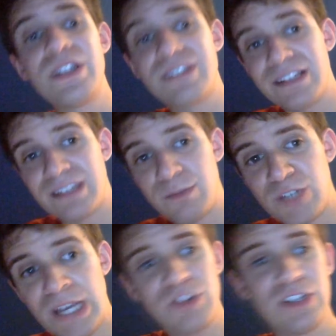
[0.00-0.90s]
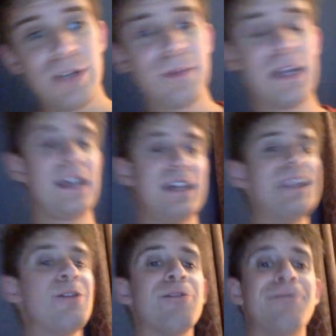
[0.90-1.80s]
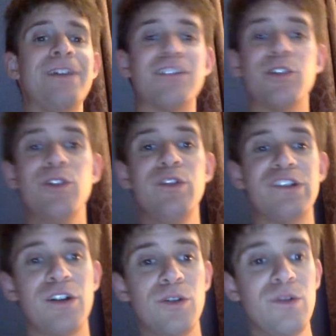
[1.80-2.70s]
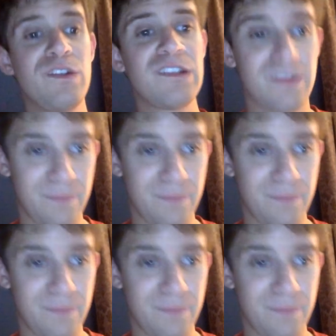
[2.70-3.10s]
Tag Team Championship, and they will face the Usos.